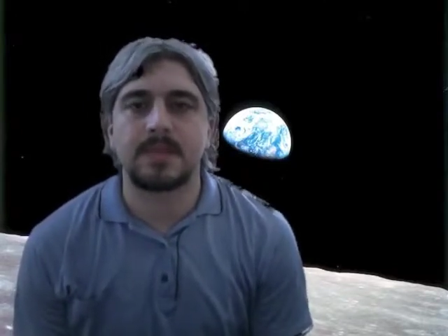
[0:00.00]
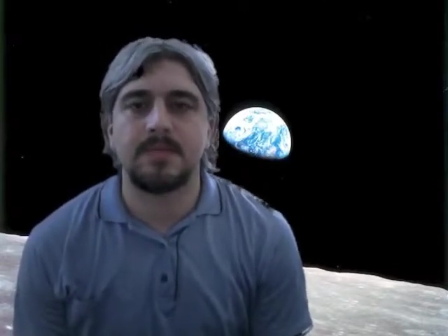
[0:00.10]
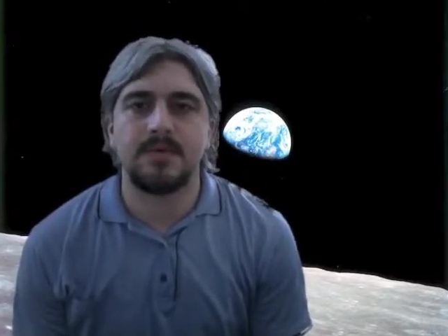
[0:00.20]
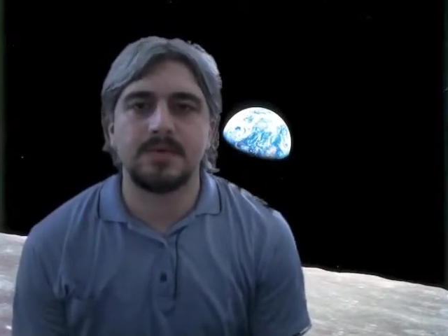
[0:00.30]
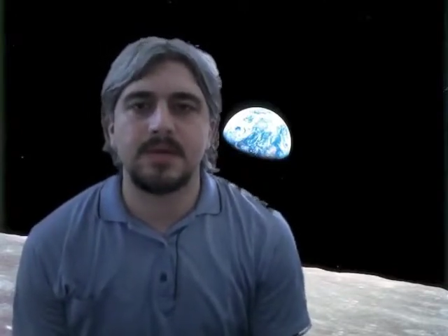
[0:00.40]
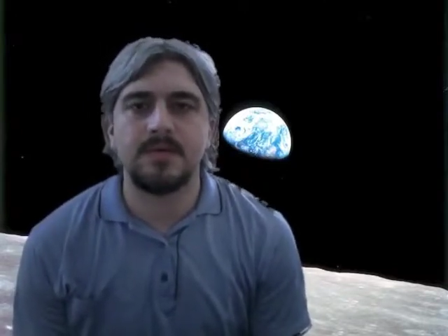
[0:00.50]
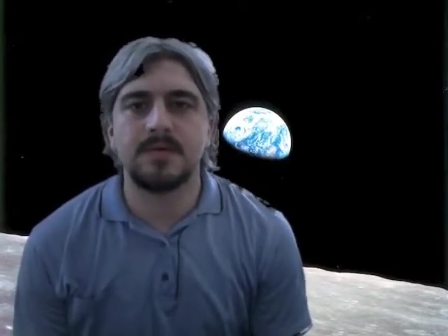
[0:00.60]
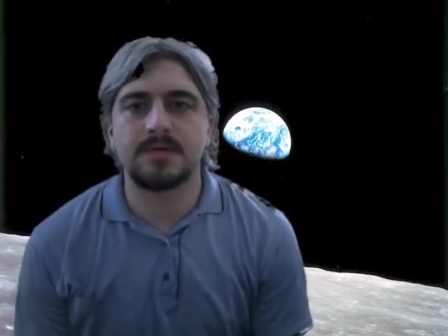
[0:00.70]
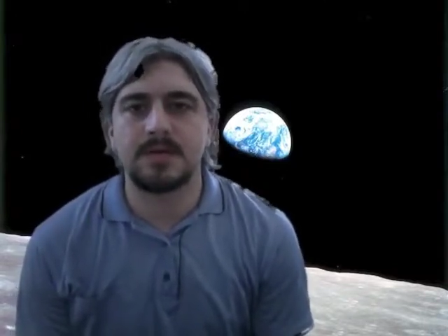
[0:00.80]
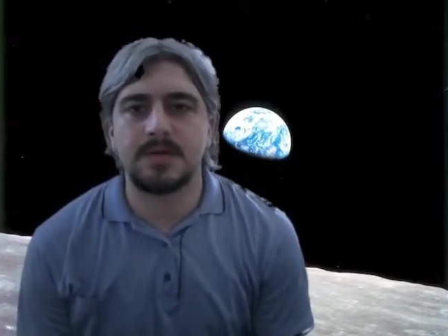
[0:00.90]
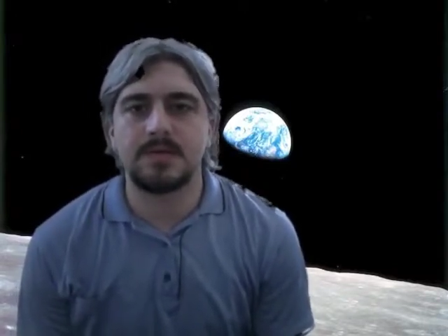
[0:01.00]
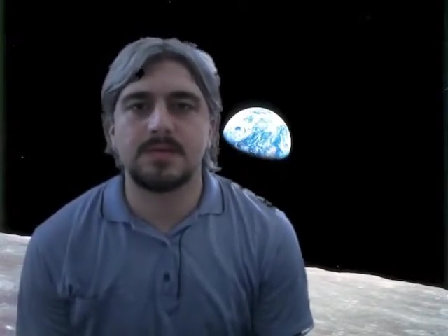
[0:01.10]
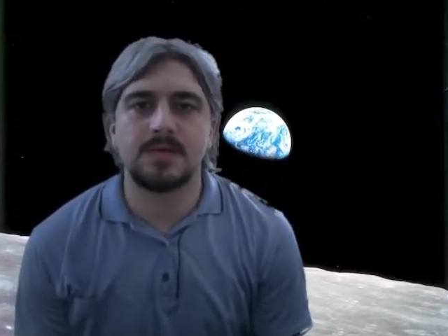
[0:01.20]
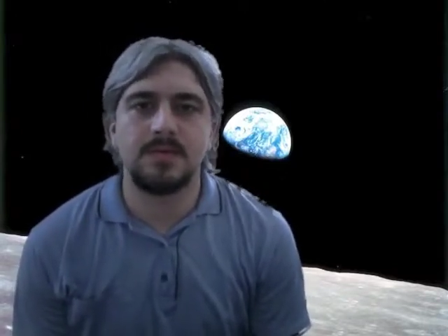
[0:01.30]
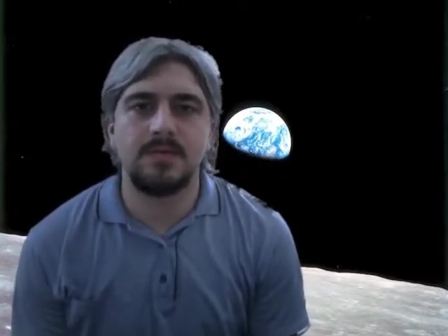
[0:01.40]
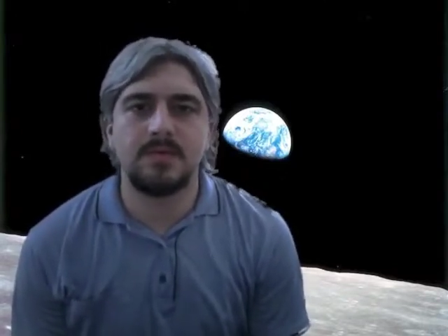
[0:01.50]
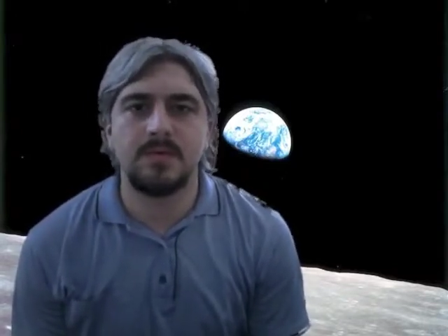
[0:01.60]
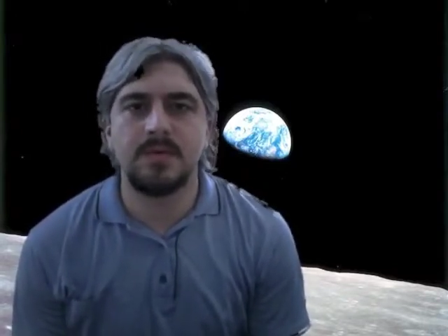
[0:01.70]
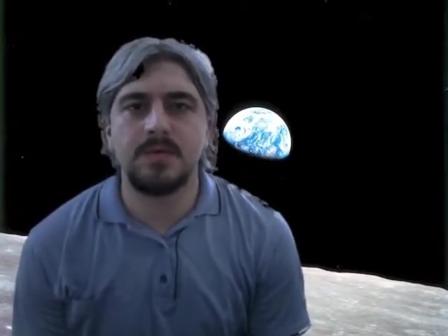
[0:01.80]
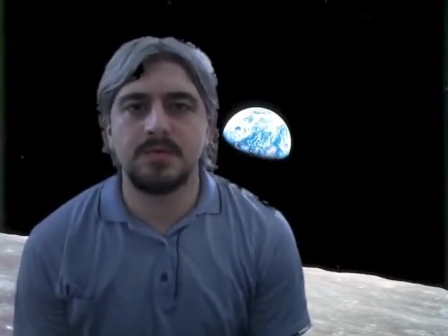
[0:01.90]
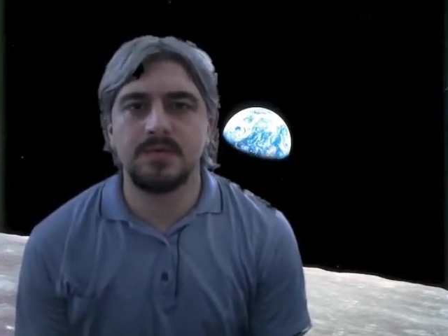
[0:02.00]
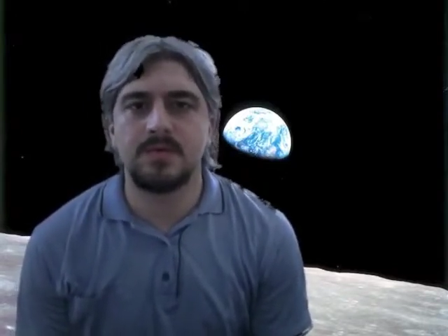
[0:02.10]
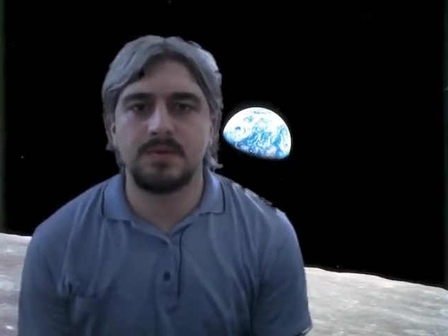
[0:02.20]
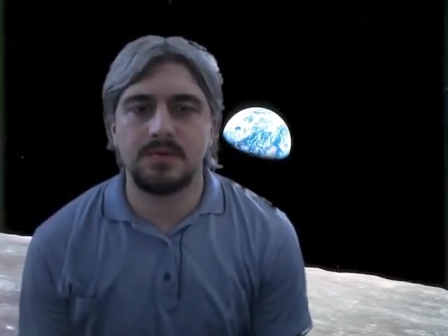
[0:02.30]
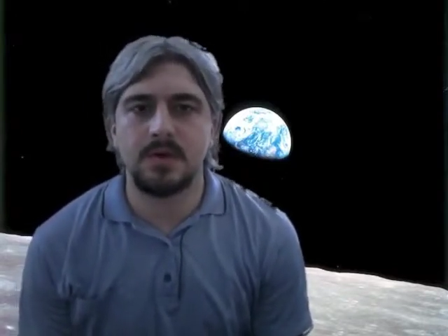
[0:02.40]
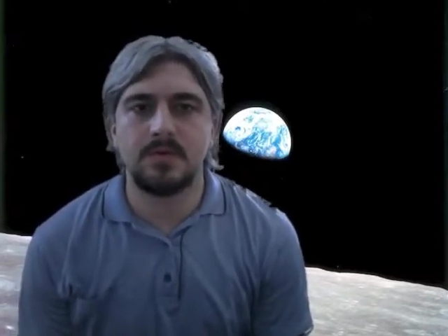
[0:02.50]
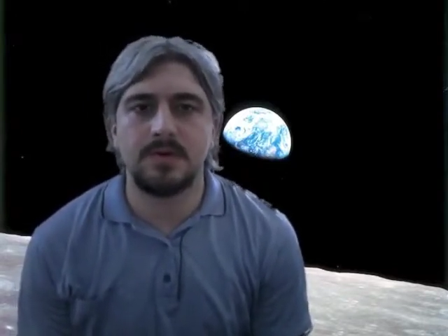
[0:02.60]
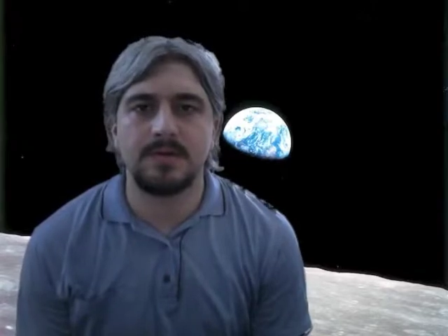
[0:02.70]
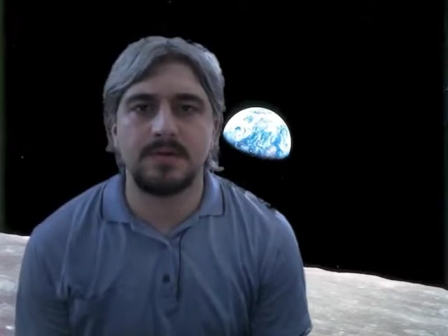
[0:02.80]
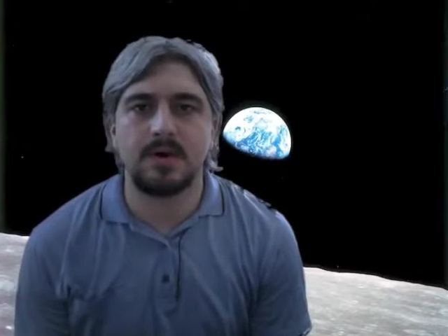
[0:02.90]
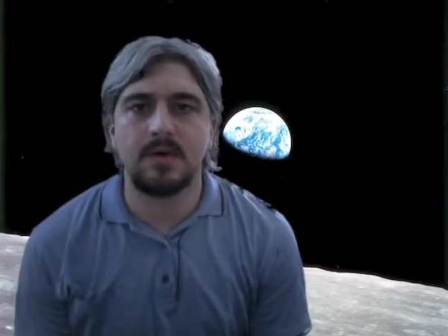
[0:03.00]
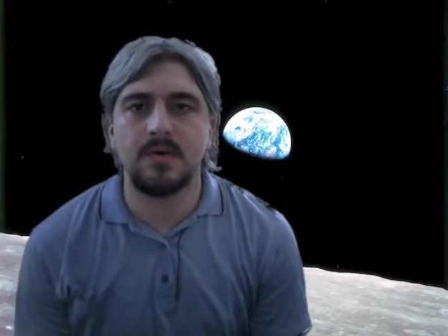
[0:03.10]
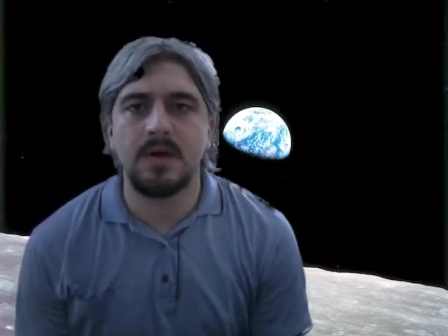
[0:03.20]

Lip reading: First, I will start with some information which we already know.